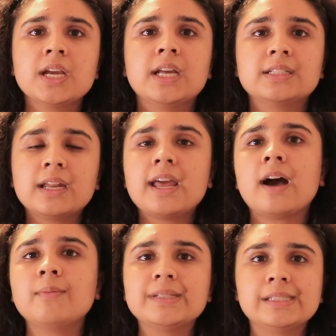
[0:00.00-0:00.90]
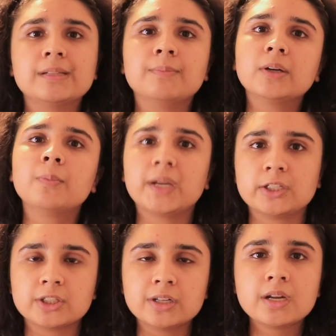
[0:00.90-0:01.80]
it's going to help me see the bigger
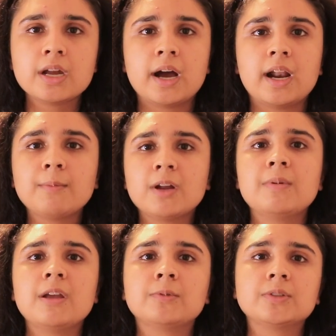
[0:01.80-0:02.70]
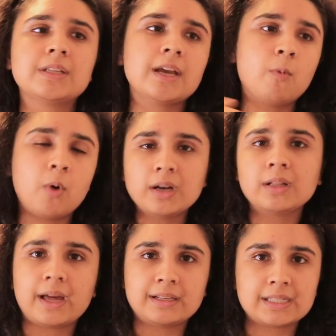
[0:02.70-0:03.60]
picture, and I'm going to be able to take one
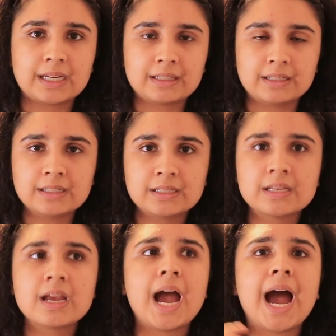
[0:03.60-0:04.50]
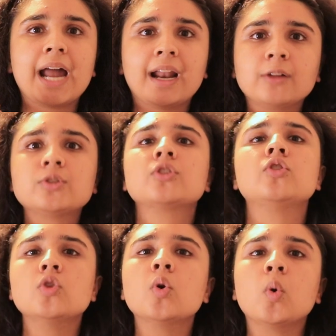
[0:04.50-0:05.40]
glance at this, and I'll just
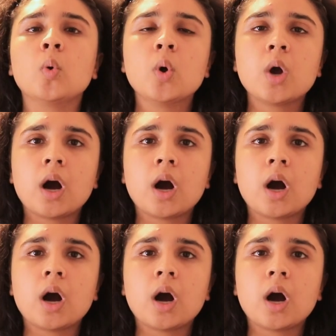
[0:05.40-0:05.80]
know